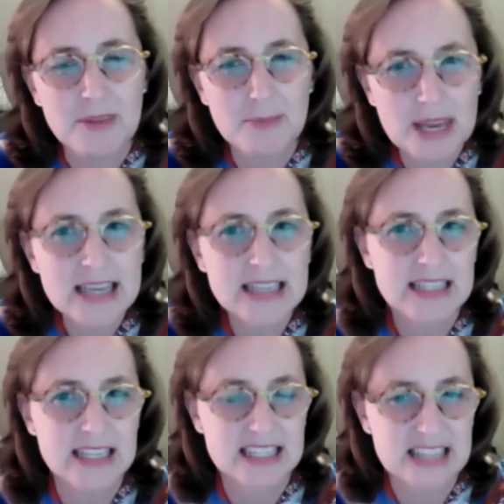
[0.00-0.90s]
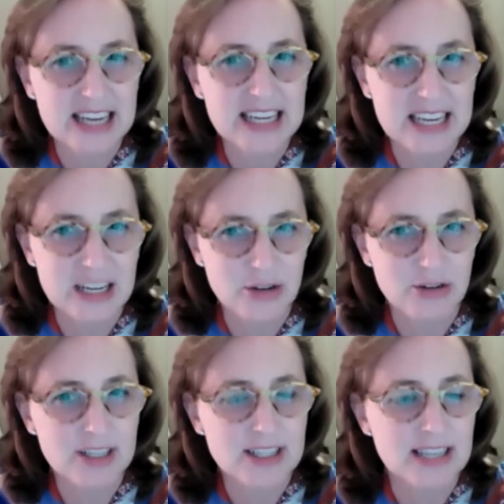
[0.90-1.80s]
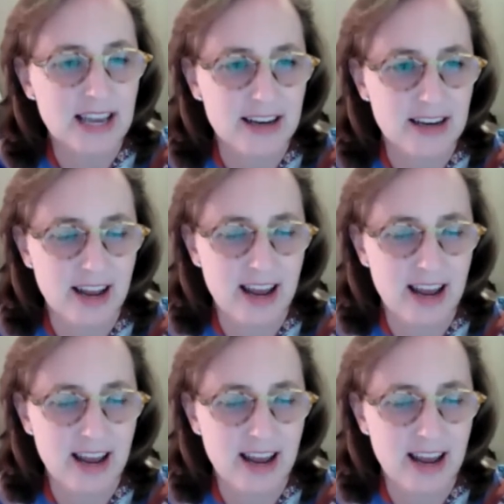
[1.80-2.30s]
Bing's aesthetic interests and